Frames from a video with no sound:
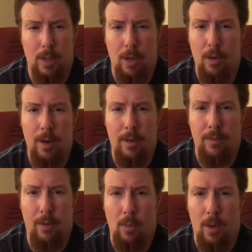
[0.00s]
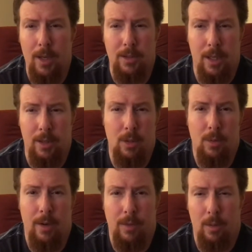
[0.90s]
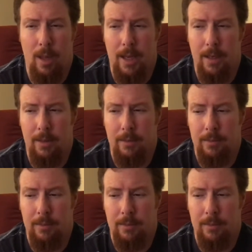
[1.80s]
you don't have to follow what I say. Do whatever you like.